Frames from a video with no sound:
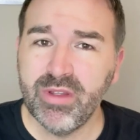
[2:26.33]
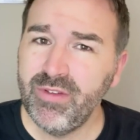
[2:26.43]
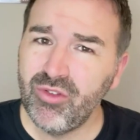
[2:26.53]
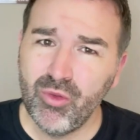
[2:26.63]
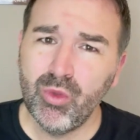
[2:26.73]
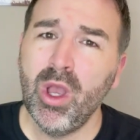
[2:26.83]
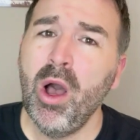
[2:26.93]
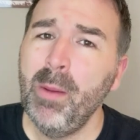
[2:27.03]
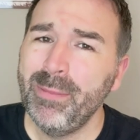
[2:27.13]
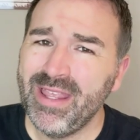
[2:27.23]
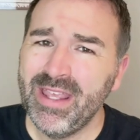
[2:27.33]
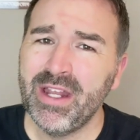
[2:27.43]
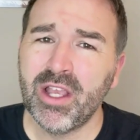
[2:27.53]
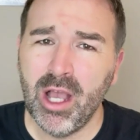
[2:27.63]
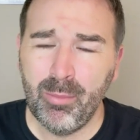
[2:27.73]
TVs do come in a
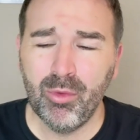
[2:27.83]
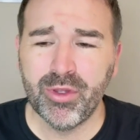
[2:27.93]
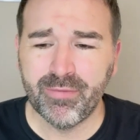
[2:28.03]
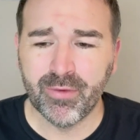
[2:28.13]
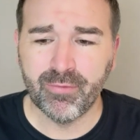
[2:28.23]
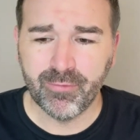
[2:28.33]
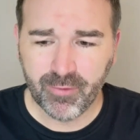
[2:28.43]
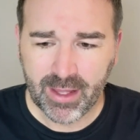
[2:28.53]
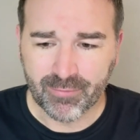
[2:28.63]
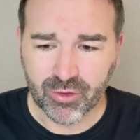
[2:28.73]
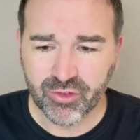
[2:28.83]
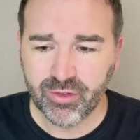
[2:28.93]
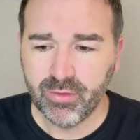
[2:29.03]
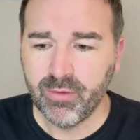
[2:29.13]
couple different flavors.